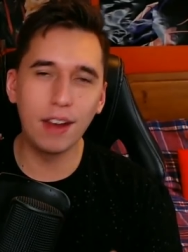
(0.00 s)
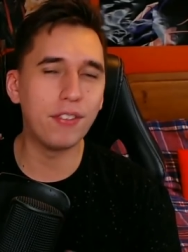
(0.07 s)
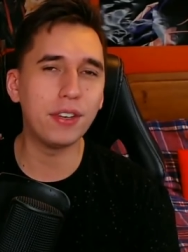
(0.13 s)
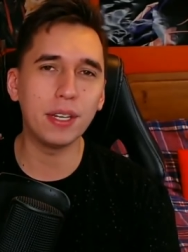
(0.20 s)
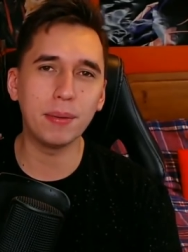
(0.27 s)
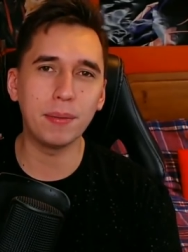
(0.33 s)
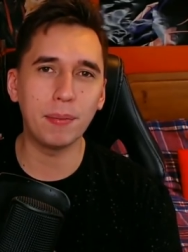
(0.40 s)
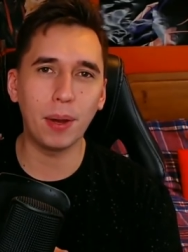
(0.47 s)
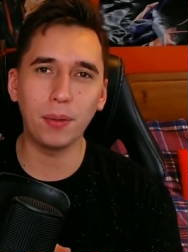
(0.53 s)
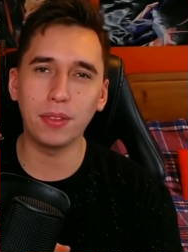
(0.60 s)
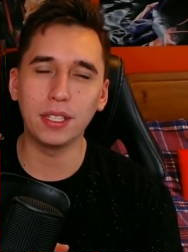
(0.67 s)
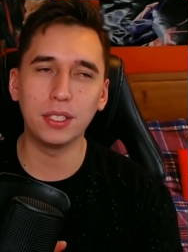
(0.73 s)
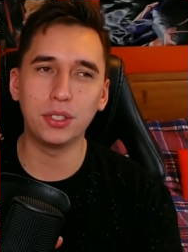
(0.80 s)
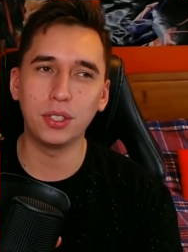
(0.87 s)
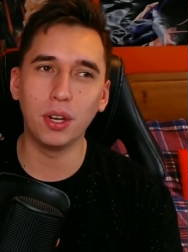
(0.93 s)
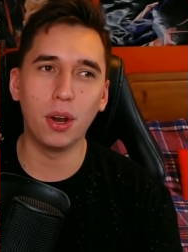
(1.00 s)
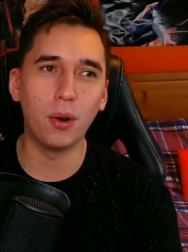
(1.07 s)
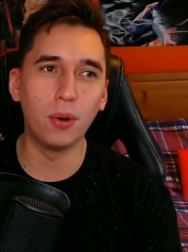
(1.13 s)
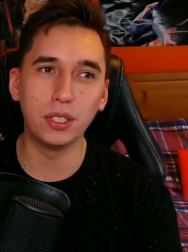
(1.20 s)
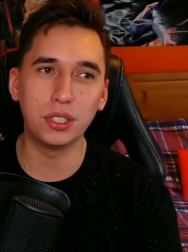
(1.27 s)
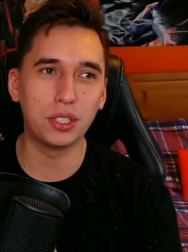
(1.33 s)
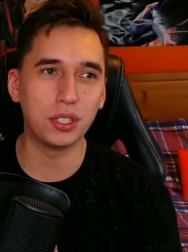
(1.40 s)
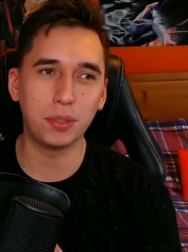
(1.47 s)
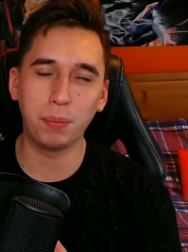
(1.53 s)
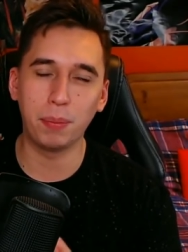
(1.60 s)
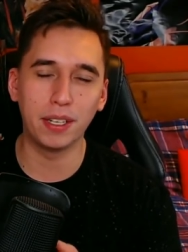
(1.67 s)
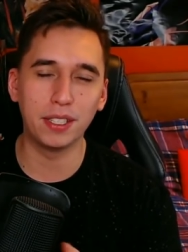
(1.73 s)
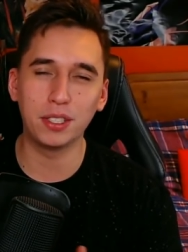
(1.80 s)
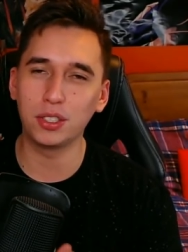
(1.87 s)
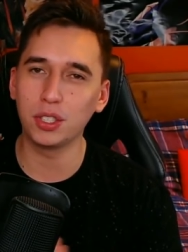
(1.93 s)
Everything about this show has
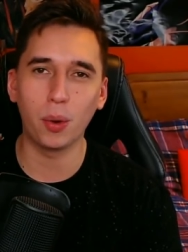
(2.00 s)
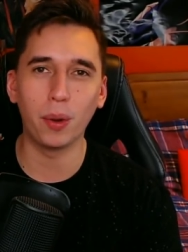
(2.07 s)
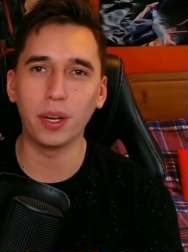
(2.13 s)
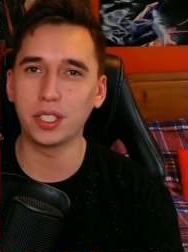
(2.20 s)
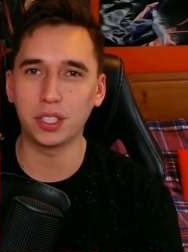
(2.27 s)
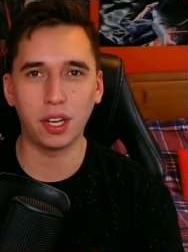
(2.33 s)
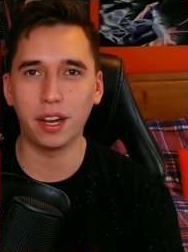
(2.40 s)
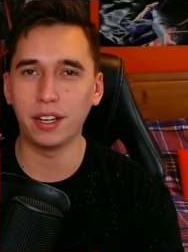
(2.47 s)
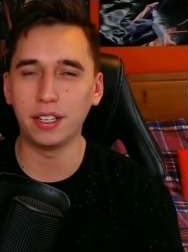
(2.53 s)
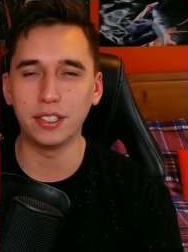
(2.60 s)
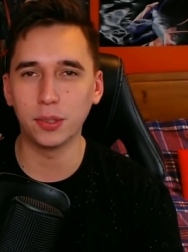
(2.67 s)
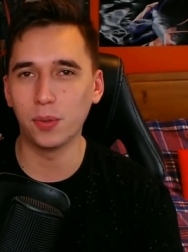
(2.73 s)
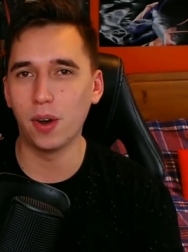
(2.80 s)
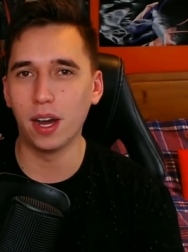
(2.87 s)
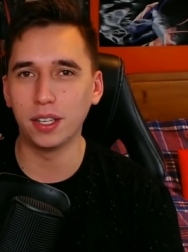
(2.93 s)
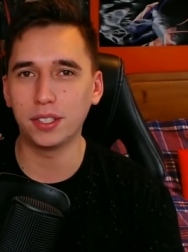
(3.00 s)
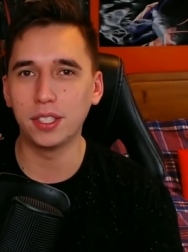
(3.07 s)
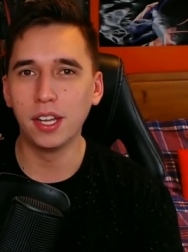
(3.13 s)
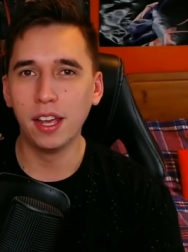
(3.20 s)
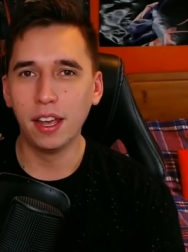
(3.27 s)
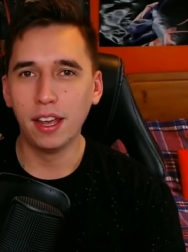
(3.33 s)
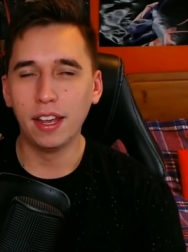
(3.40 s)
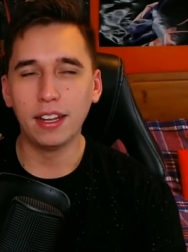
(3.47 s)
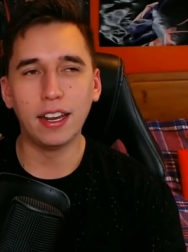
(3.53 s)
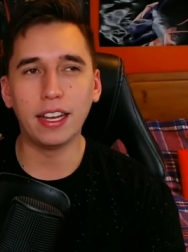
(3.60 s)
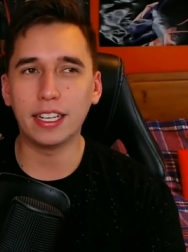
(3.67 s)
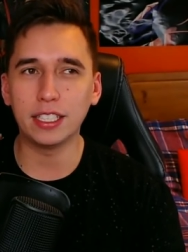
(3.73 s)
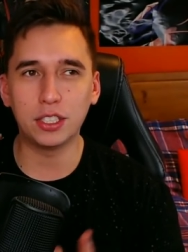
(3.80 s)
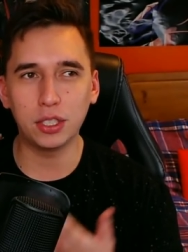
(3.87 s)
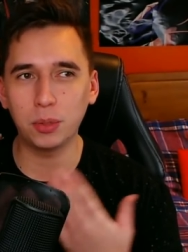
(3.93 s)
just been so exciting to watch.
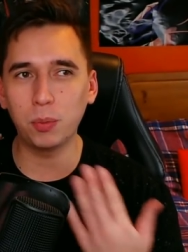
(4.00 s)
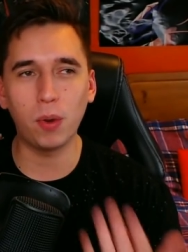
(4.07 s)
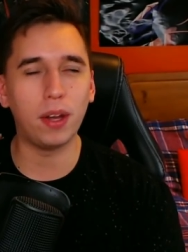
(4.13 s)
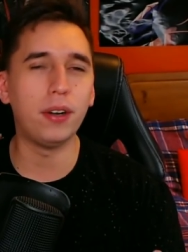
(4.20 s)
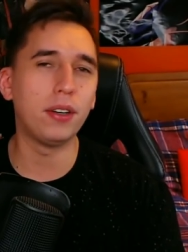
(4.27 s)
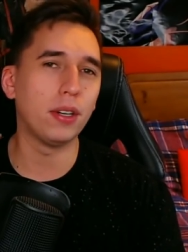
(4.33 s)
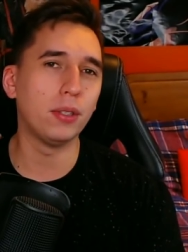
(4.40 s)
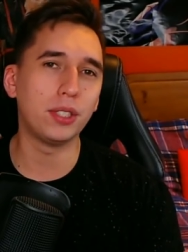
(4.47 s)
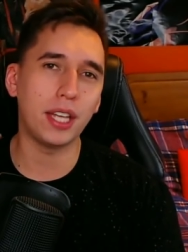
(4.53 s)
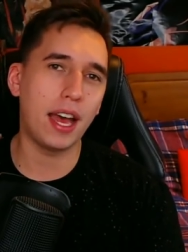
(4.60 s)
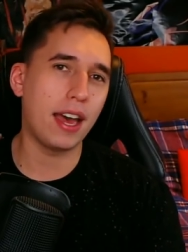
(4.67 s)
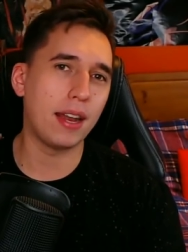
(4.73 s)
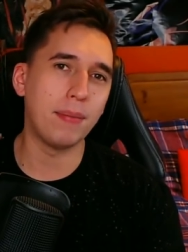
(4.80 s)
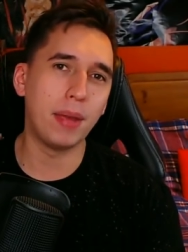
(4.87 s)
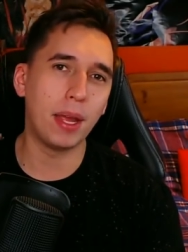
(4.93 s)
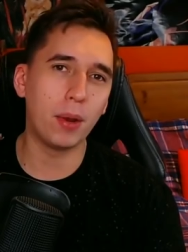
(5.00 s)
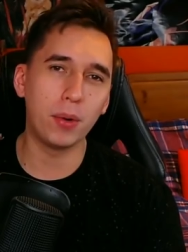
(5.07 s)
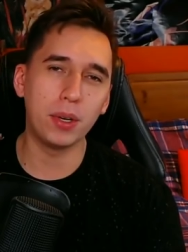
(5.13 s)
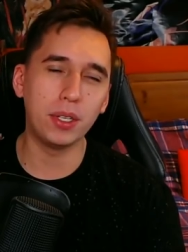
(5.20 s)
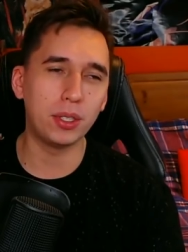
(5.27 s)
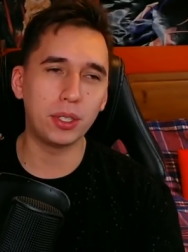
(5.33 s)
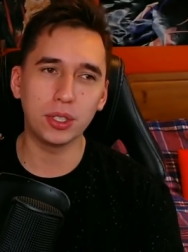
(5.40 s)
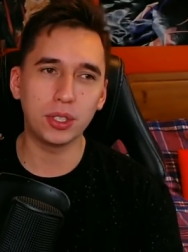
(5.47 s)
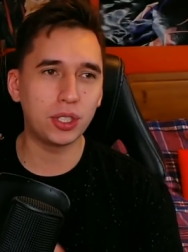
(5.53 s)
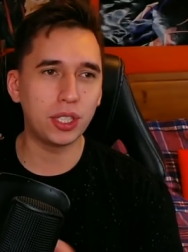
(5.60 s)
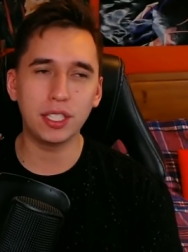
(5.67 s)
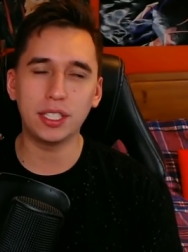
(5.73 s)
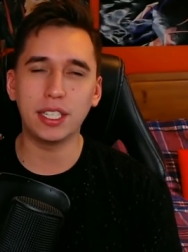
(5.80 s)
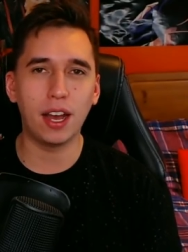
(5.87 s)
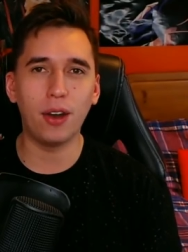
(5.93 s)
Like, it's just one of those anime where you
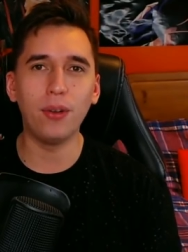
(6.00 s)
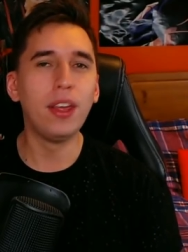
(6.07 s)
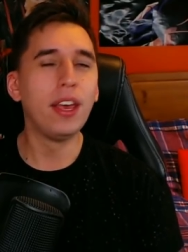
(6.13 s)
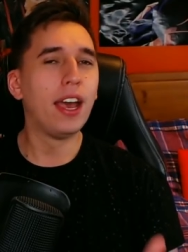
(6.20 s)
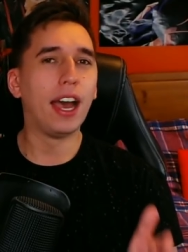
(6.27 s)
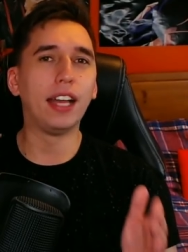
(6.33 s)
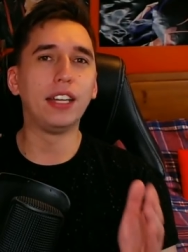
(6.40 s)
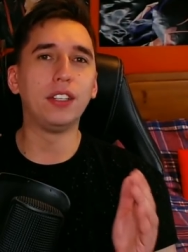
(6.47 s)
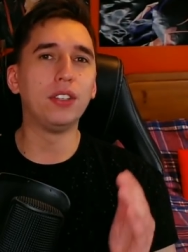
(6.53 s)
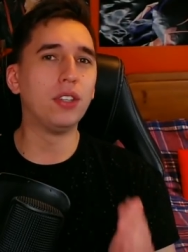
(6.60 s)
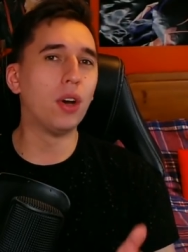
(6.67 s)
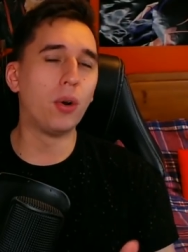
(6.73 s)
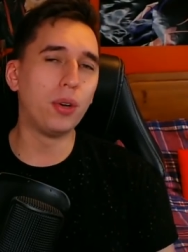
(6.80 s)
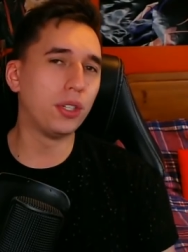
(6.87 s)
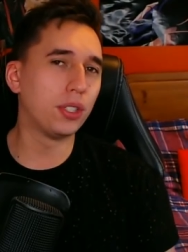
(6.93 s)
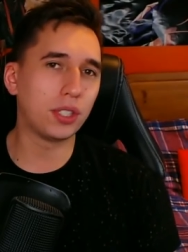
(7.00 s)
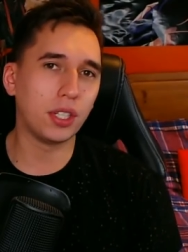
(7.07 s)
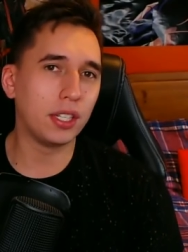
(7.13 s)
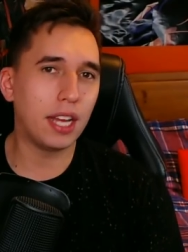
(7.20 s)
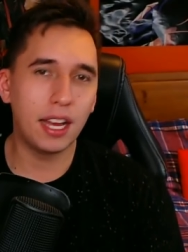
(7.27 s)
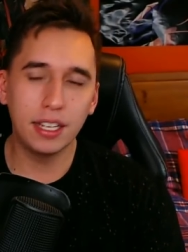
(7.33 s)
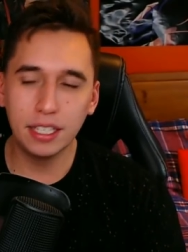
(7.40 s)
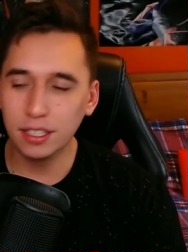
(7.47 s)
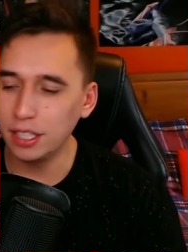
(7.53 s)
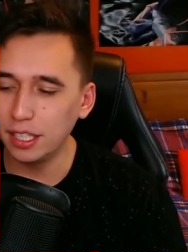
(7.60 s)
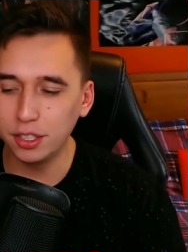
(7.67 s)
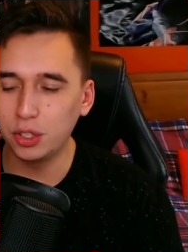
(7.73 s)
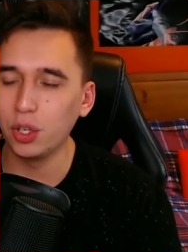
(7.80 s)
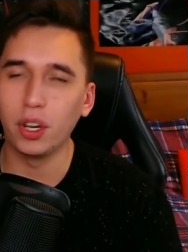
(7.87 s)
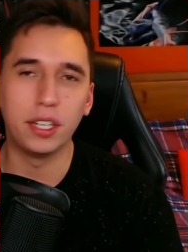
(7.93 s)
just sit down and you know you're just gonna
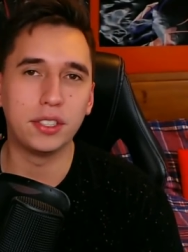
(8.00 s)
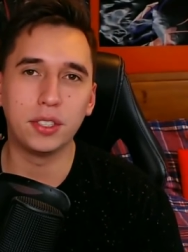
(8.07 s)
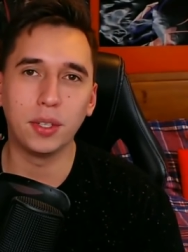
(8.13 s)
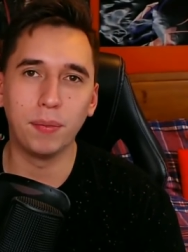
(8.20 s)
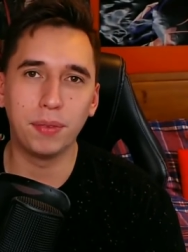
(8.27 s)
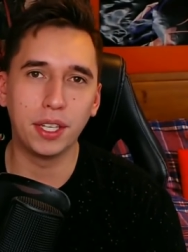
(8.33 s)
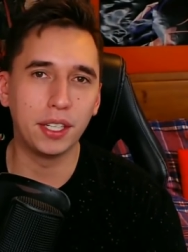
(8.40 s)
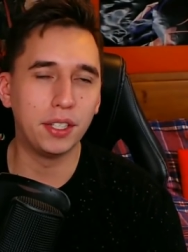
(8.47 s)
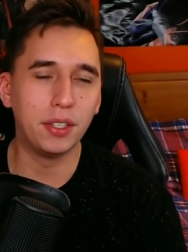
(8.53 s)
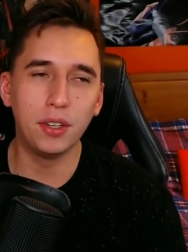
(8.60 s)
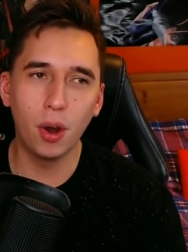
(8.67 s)
enjoy something.